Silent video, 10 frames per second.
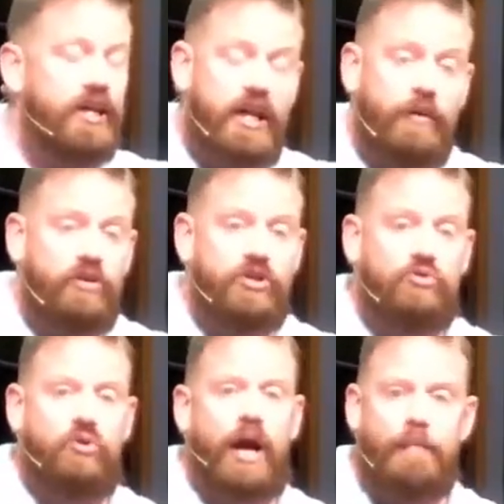he would
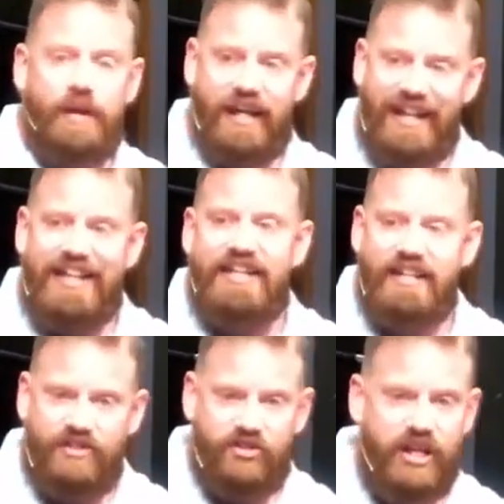describe it in
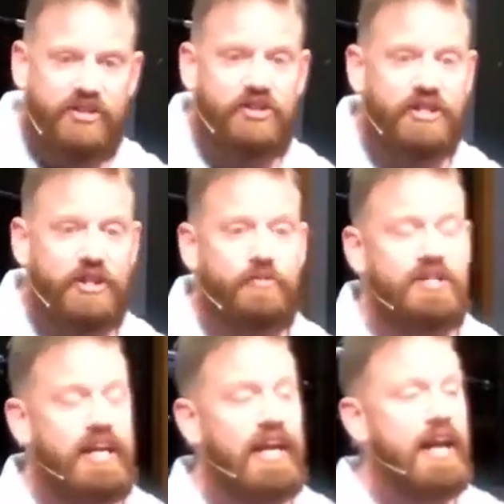his teachings. He would
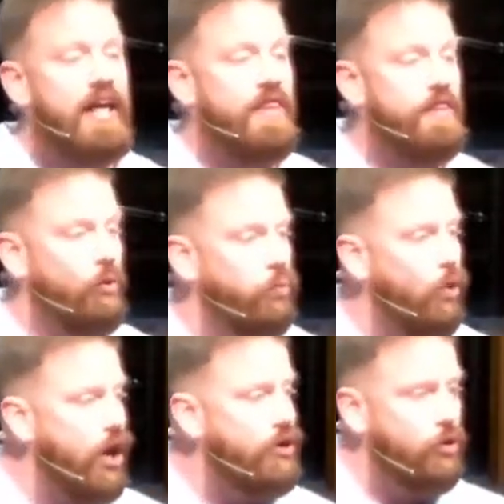say, The
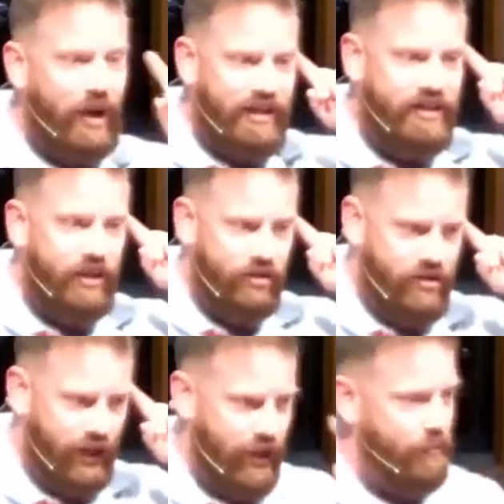one who has ears,
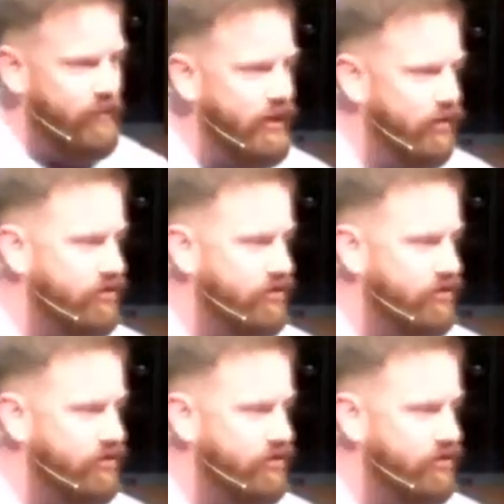let him hear,